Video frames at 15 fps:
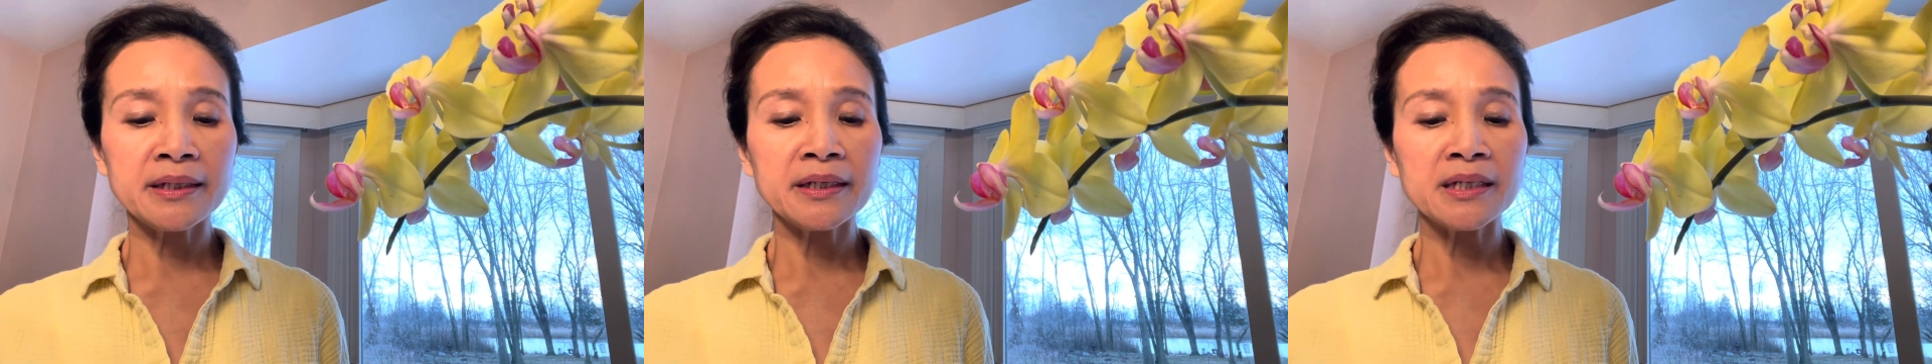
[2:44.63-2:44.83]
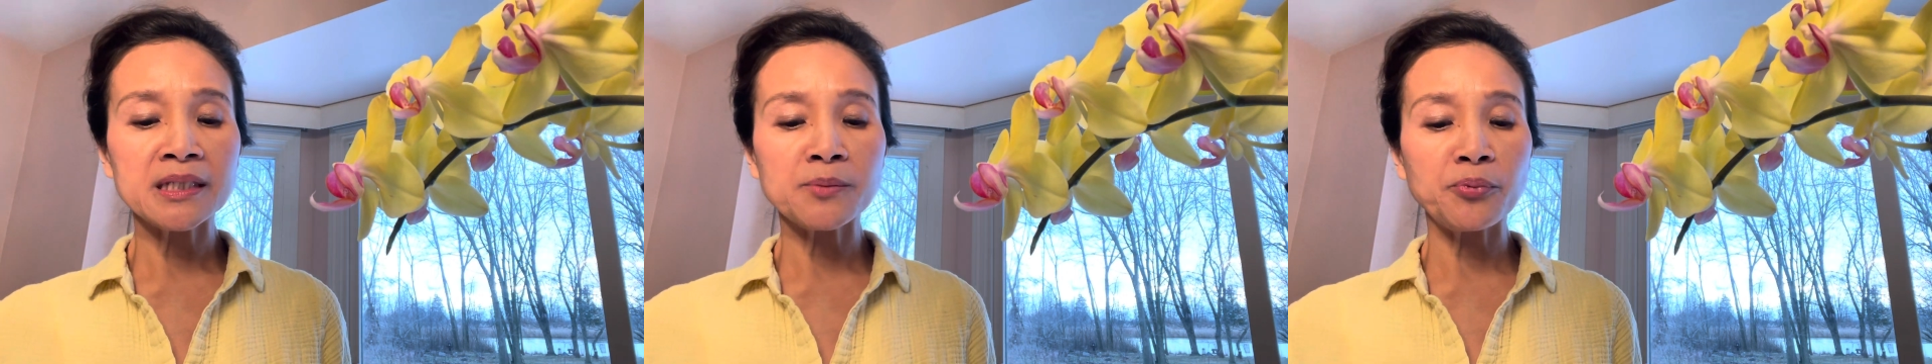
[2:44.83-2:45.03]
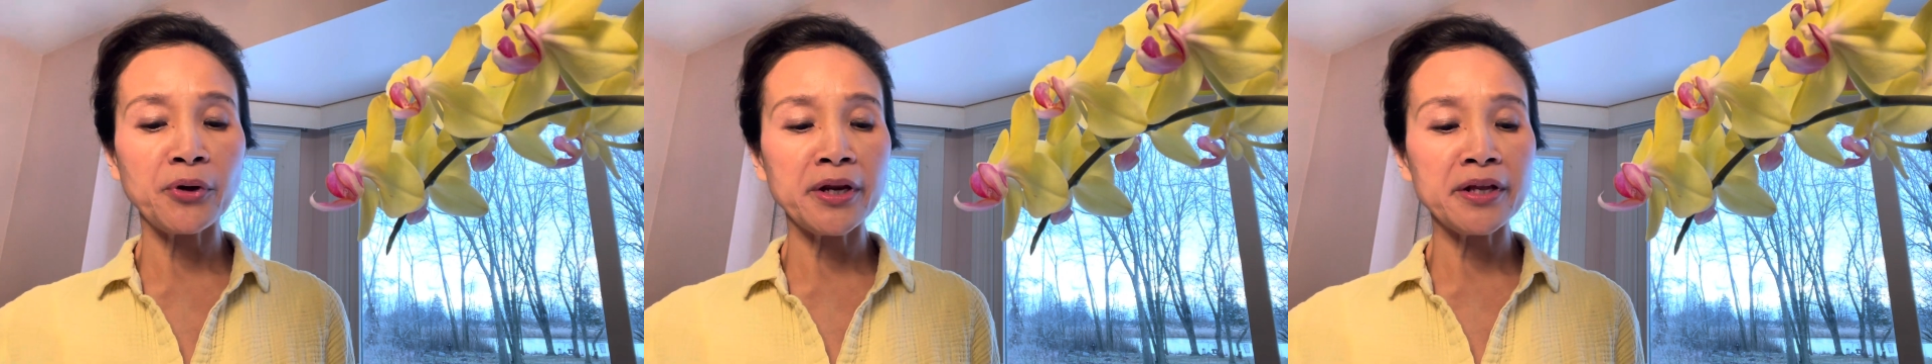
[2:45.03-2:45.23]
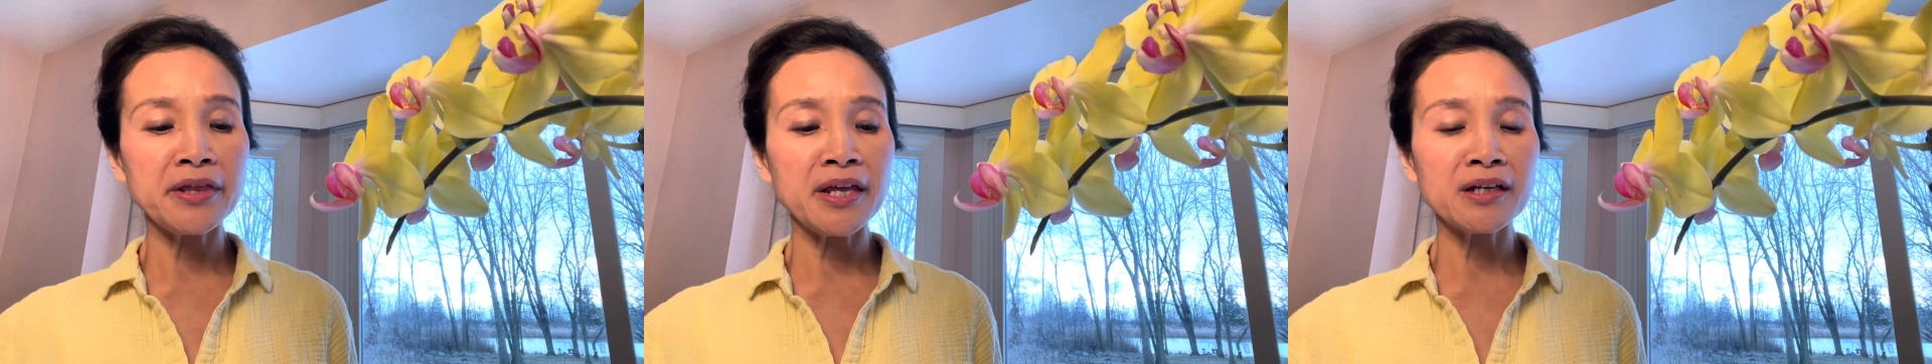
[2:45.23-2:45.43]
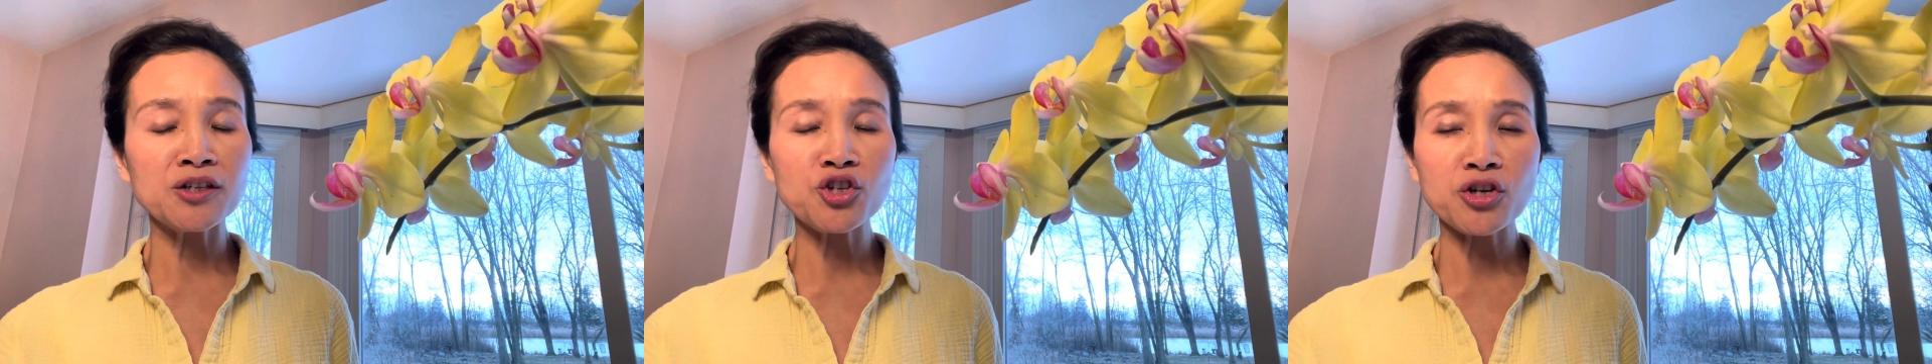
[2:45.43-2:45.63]
his
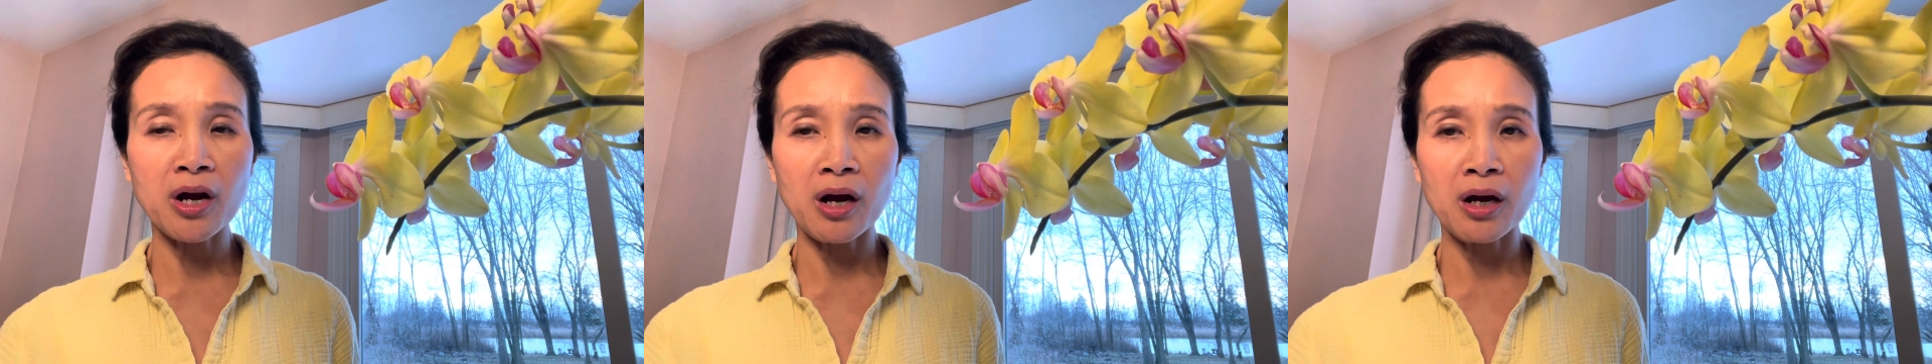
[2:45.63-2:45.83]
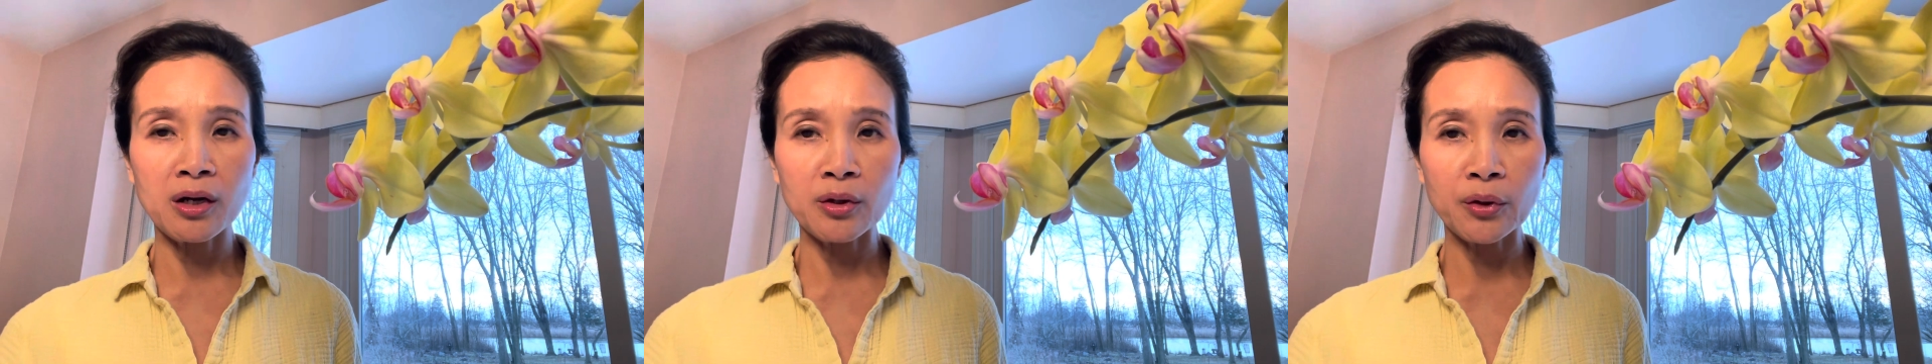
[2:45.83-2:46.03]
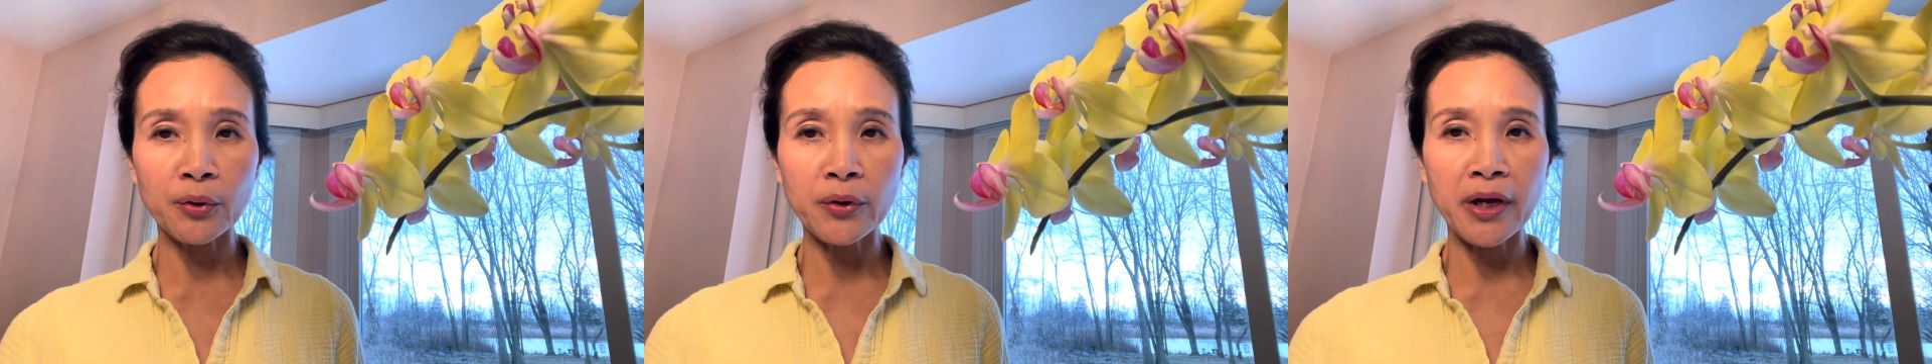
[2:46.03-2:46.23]
breathing shallow